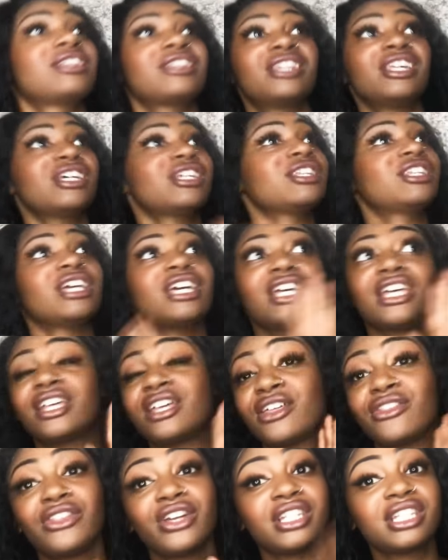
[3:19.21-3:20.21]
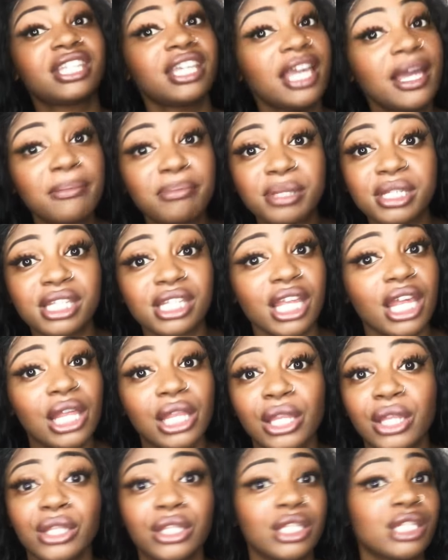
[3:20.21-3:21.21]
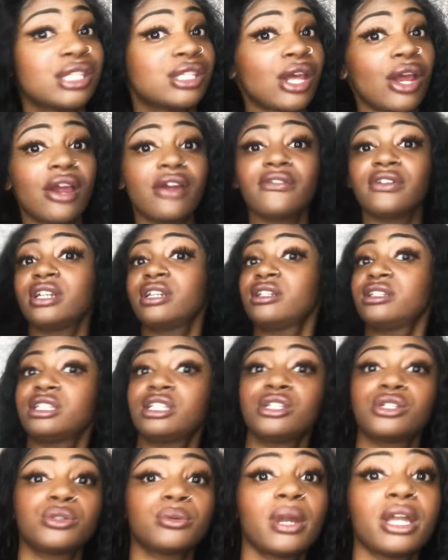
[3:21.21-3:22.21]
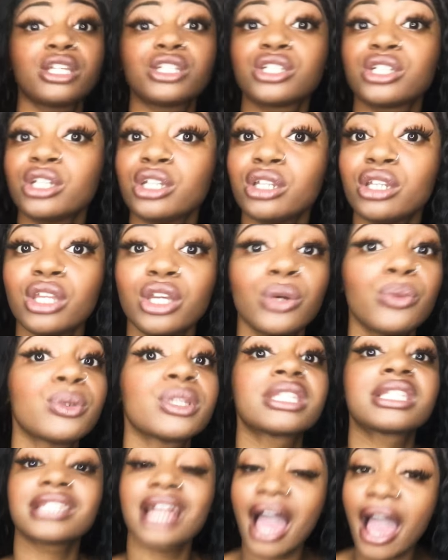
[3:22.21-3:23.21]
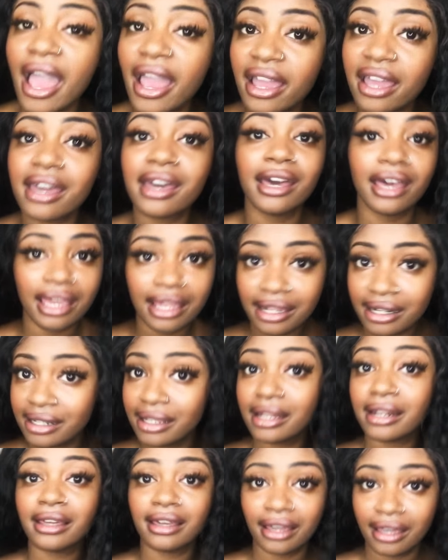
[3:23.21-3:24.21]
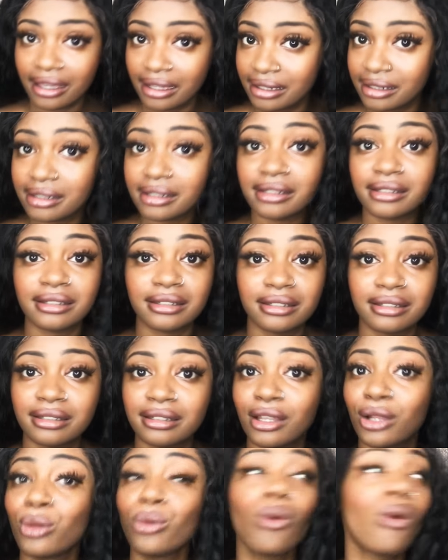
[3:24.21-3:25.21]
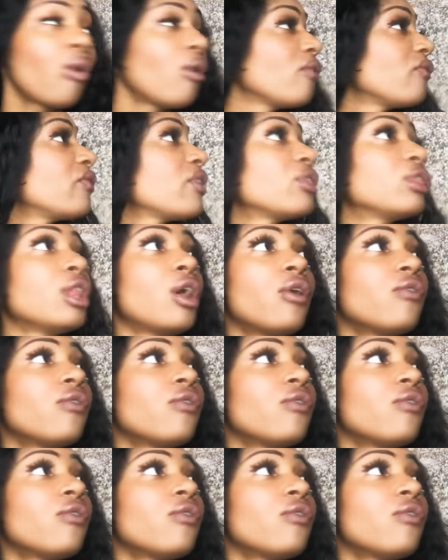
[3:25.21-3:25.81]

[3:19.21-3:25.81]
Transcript: The tips and the serving situation, it was not cutting it, hun. Lord,